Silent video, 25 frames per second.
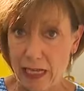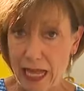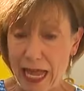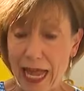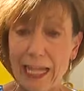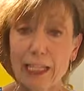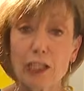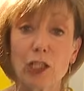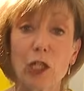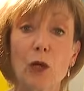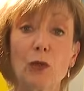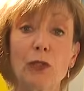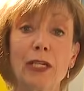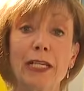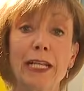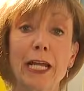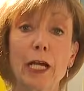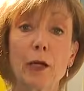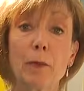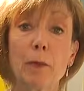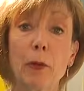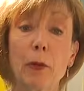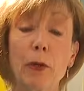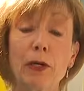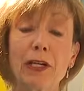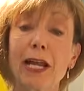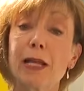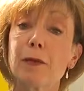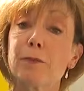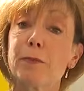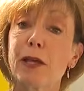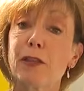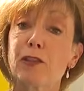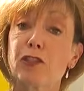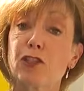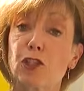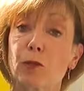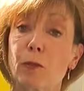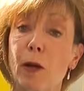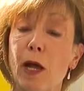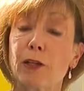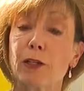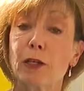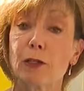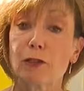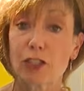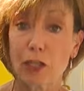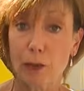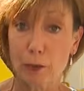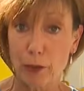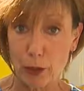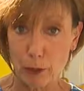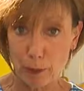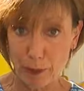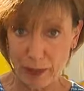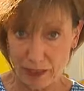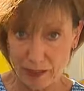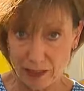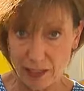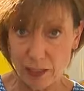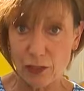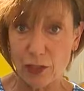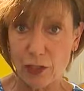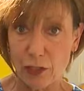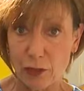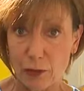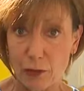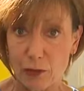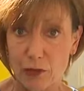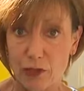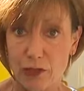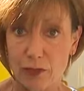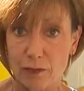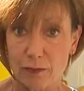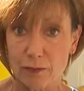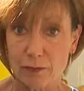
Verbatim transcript: At Logan Airport, I'm Beth Germano, WBZ News.